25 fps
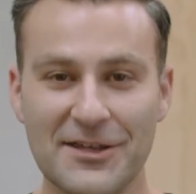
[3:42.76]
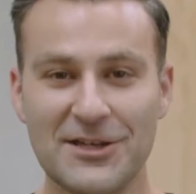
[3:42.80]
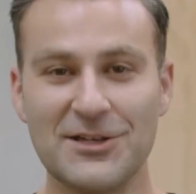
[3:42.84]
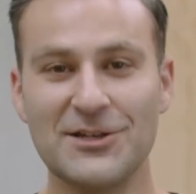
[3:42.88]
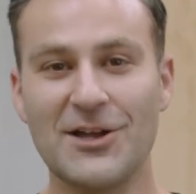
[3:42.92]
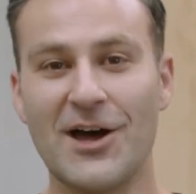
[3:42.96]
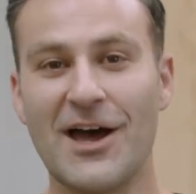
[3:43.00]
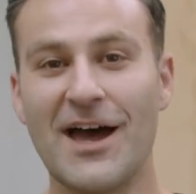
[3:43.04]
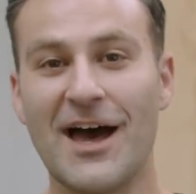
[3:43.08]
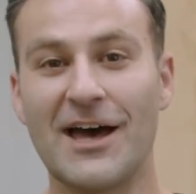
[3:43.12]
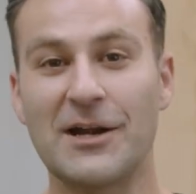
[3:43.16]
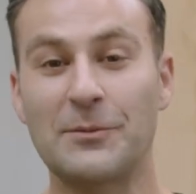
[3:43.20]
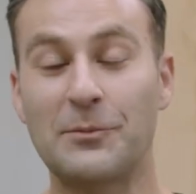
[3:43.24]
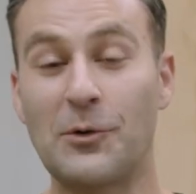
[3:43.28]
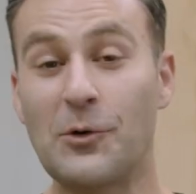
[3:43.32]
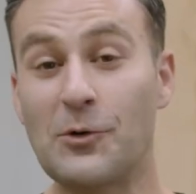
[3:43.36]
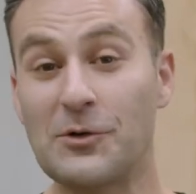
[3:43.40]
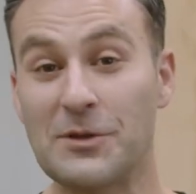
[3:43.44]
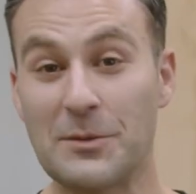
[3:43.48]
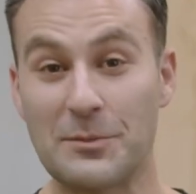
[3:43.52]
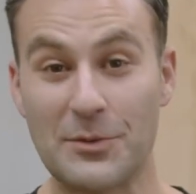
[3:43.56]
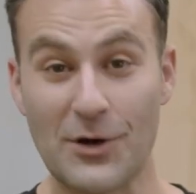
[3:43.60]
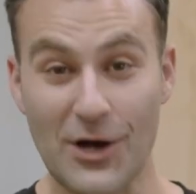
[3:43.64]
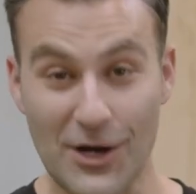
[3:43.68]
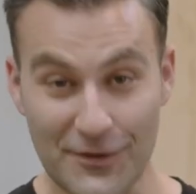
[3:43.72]
you know how to
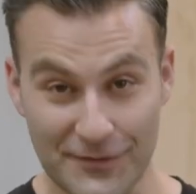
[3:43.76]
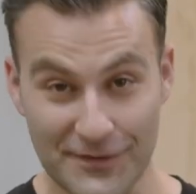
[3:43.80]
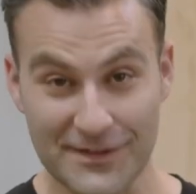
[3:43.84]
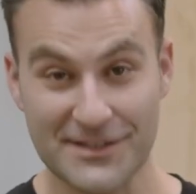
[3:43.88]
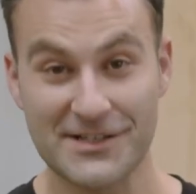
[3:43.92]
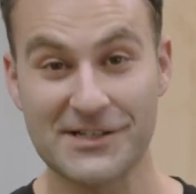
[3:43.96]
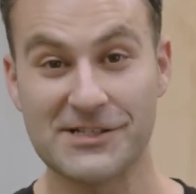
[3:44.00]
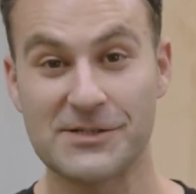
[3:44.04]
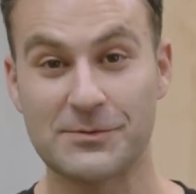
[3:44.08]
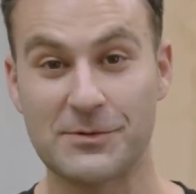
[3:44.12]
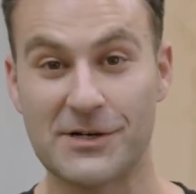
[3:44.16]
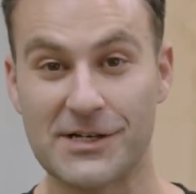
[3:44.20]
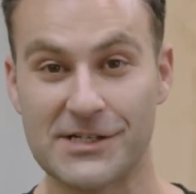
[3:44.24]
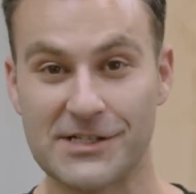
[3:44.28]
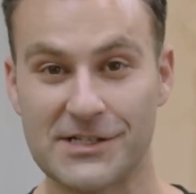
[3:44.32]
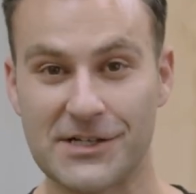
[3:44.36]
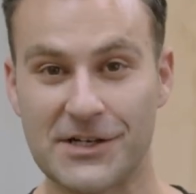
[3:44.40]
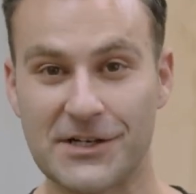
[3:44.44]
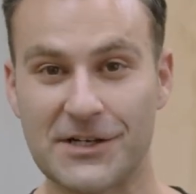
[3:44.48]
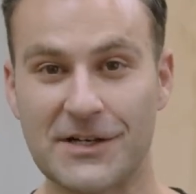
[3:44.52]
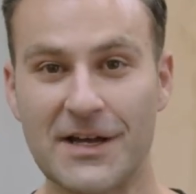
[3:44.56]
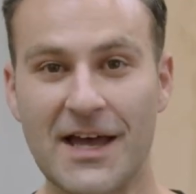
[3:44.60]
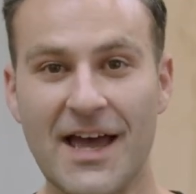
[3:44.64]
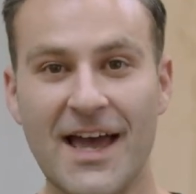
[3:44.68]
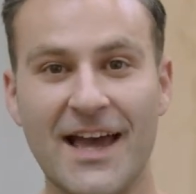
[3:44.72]
pull the perfect
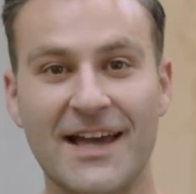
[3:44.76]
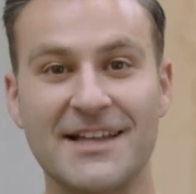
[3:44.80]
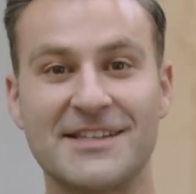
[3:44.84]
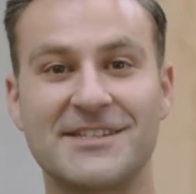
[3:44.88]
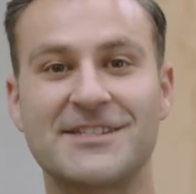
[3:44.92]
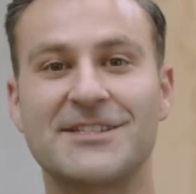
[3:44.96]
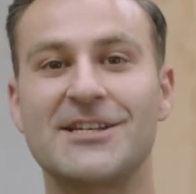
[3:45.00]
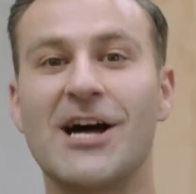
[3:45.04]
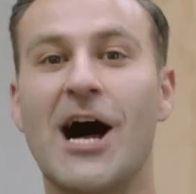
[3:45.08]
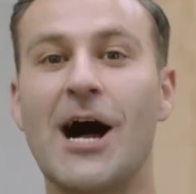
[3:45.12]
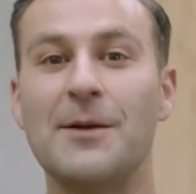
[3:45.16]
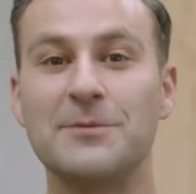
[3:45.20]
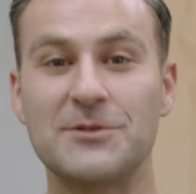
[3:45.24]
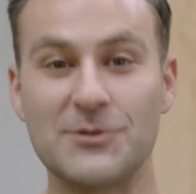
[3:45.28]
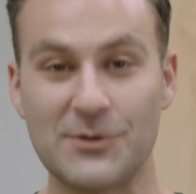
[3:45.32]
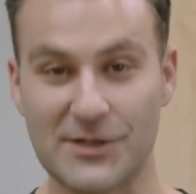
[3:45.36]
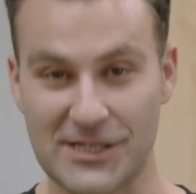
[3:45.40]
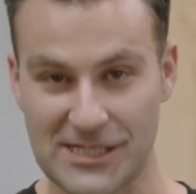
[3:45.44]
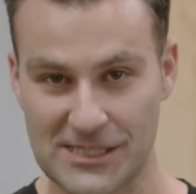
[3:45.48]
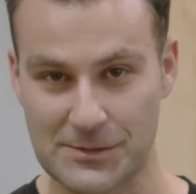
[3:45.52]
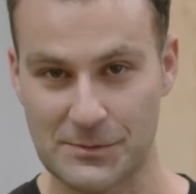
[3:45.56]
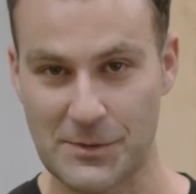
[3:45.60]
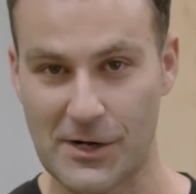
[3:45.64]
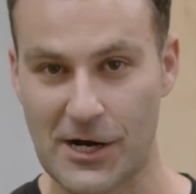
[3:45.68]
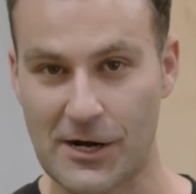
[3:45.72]
espresso, it's time to
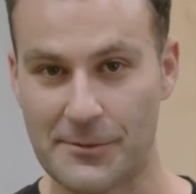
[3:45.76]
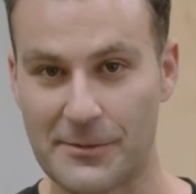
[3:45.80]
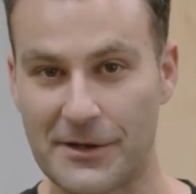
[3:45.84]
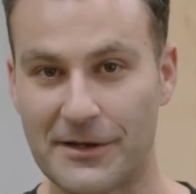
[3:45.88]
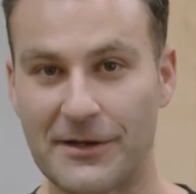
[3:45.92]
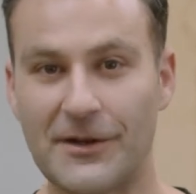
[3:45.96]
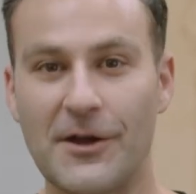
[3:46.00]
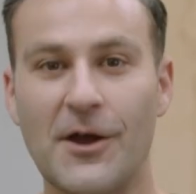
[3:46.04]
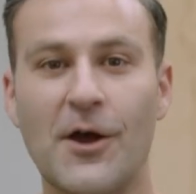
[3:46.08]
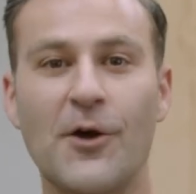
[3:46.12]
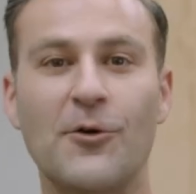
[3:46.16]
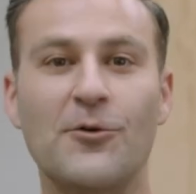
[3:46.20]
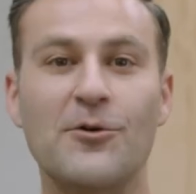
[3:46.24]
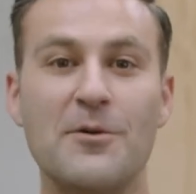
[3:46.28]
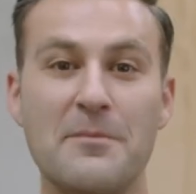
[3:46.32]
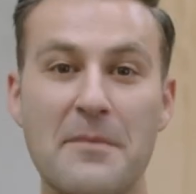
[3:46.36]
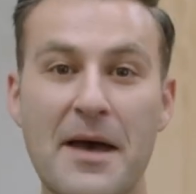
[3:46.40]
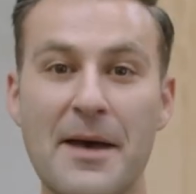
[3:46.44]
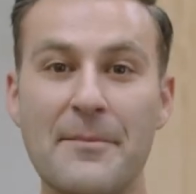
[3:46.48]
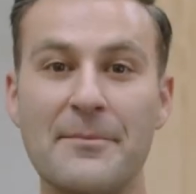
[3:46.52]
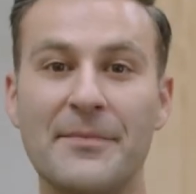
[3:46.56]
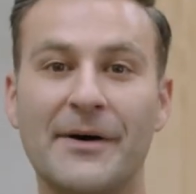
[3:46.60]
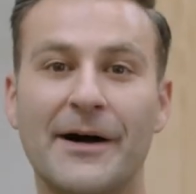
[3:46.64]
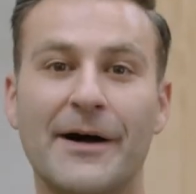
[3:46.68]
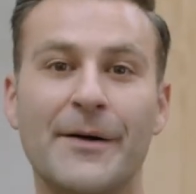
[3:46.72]
experiment.
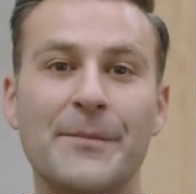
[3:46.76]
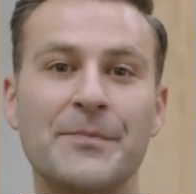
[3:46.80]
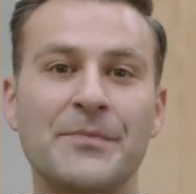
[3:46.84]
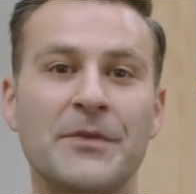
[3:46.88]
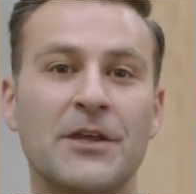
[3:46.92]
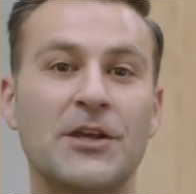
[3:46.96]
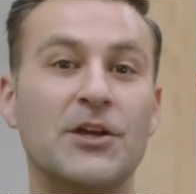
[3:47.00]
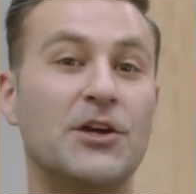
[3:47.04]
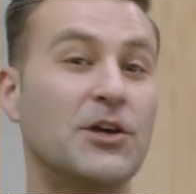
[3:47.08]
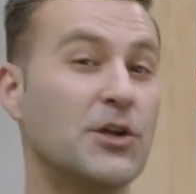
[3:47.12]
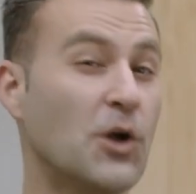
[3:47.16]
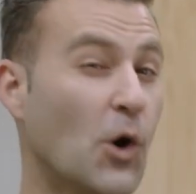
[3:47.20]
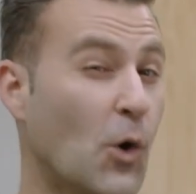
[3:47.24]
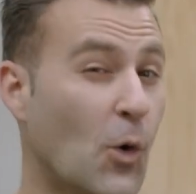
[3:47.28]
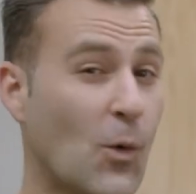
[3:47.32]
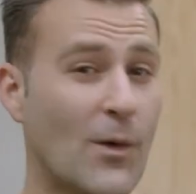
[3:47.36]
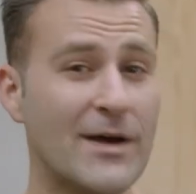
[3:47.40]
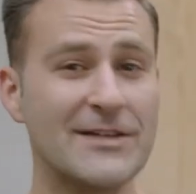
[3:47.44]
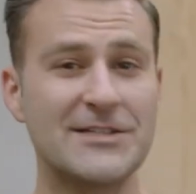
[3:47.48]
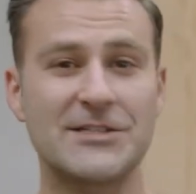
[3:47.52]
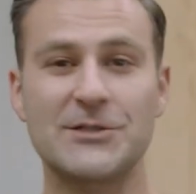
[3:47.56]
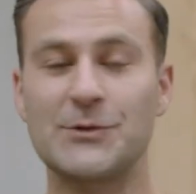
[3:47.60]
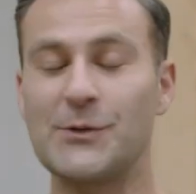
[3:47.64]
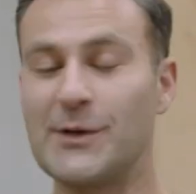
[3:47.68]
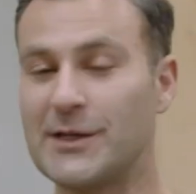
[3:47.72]
Remember, you can
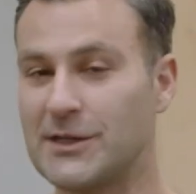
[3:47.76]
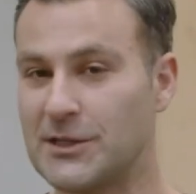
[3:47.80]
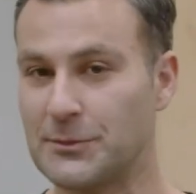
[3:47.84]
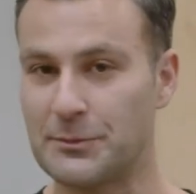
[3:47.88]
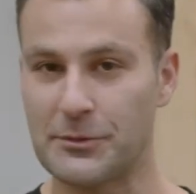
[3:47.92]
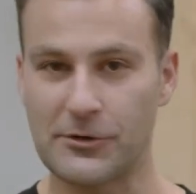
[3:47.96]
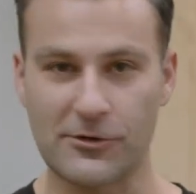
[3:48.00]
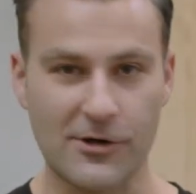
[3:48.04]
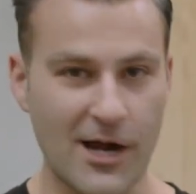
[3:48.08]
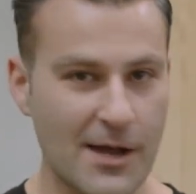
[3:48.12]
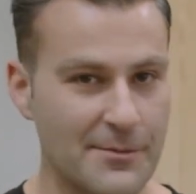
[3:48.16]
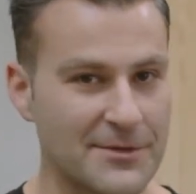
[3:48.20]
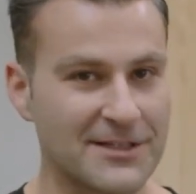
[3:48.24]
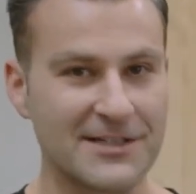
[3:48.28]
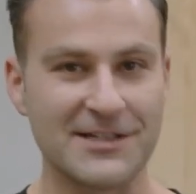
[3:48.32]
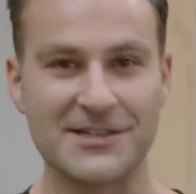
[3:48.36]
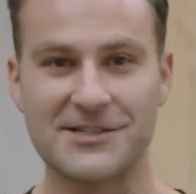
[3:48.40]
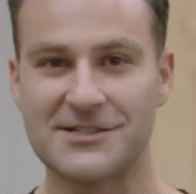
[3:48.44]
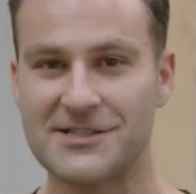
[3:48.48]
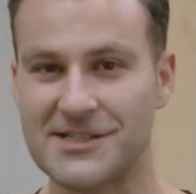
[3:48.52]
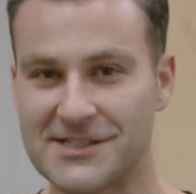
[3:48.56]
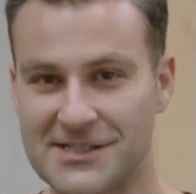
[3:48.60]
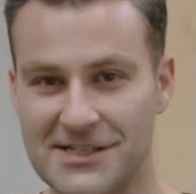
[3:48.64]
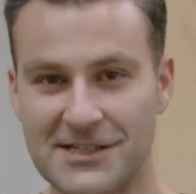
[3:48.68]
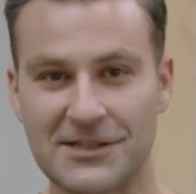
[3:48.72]
always tweak the
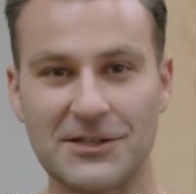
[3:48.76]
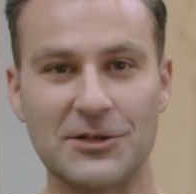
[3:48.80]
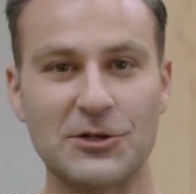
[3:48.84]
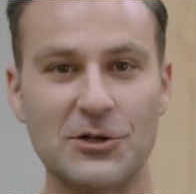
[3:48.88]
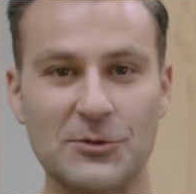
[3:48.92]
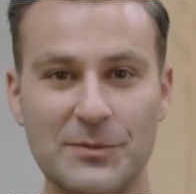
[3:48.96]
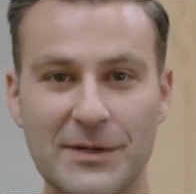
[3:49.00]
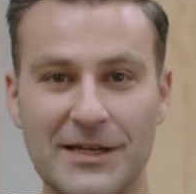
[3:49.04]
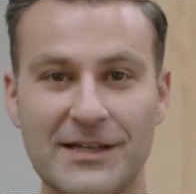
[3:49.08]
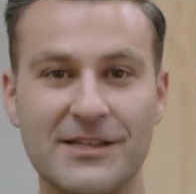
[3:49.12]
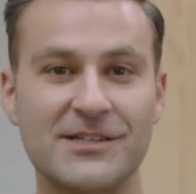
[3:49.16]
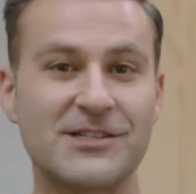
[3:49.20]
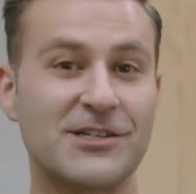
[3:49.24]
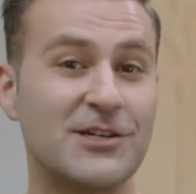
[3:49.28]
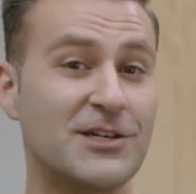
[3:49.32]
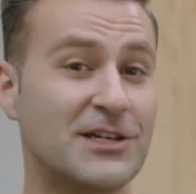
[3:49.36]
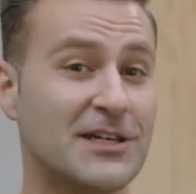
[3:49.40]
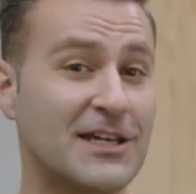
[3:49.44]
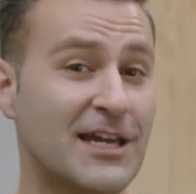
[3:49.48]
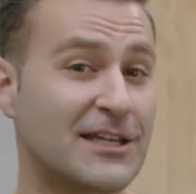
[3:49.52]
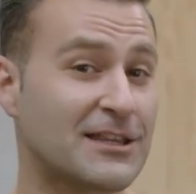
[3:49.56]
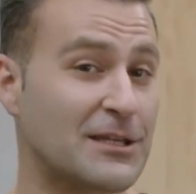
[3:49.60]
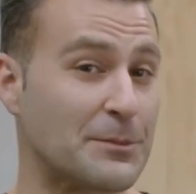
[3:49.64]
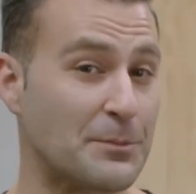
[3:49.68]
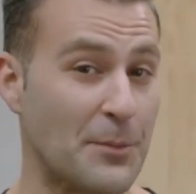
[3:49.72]
parameters just a little bit so you
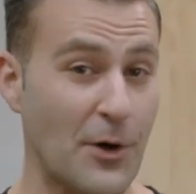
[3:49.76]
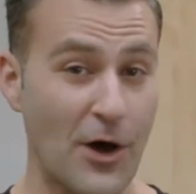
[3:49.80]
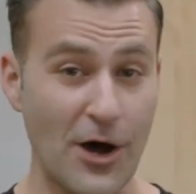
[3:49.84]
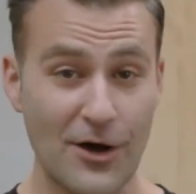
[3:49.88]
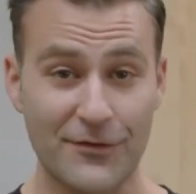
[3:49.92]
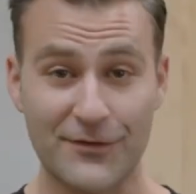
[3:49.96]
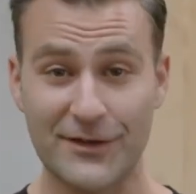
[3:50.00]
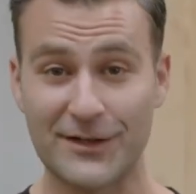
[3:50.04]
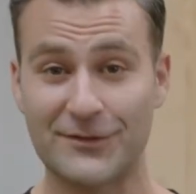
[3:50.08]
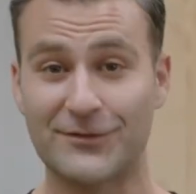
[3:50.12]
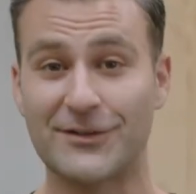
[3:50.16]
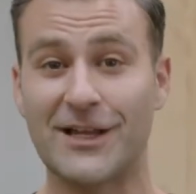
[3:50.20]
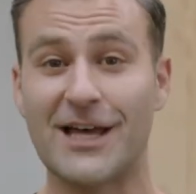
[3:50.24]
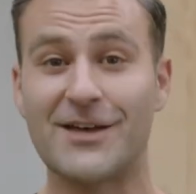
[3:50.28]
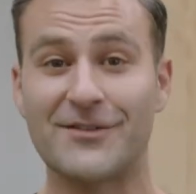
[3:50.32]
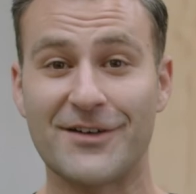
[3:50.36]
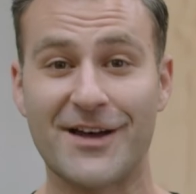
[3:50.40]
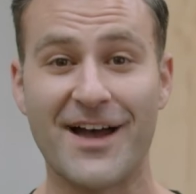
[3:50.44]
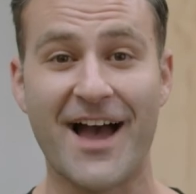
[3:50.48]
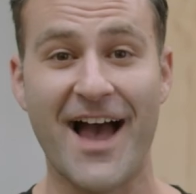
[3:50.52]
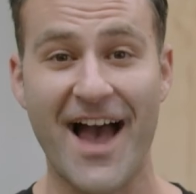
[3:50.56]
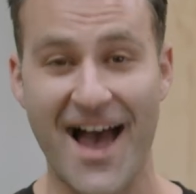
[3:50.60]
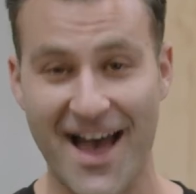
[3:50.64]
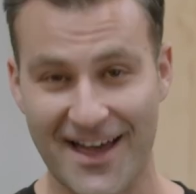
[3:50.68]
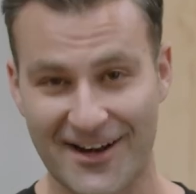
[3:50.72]
can get the perfect
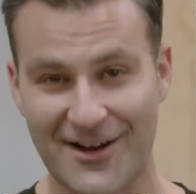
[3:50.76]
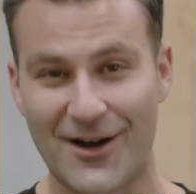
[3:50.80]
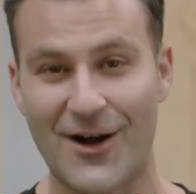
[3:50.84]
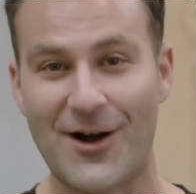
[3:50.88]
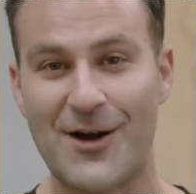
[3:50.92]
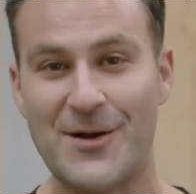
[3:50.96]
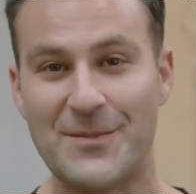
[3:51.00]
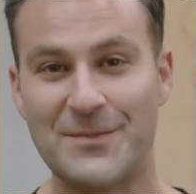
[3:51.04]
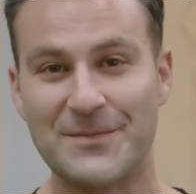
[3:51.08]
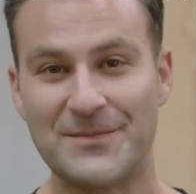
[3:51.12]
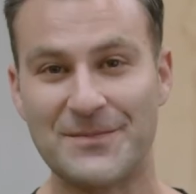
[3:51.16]
flavor at home.